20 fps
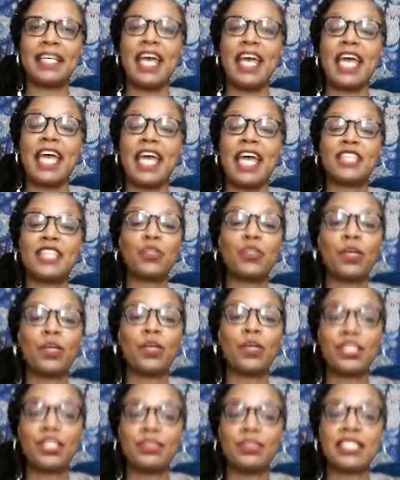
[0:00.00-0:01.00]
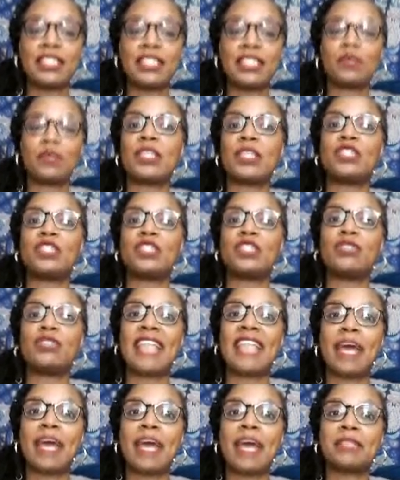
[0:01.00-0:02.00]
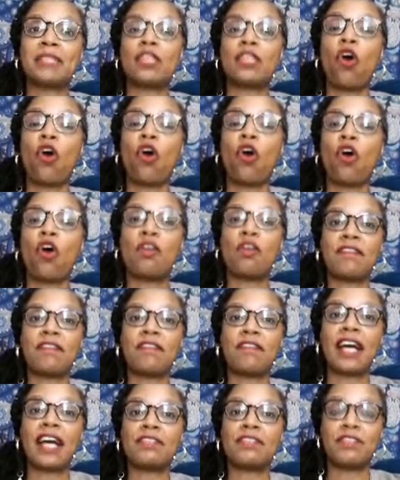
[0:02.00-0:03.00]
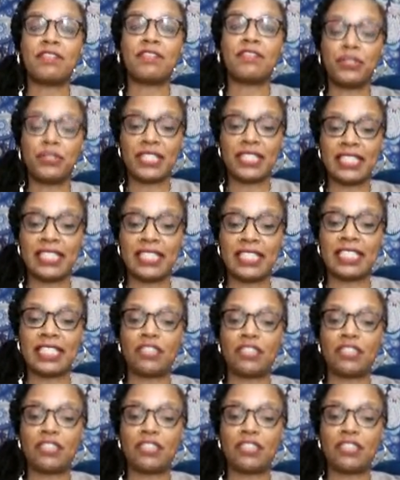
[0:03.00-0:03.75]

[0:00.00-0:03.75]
And so what you did was you tapped in all 5 of your senses.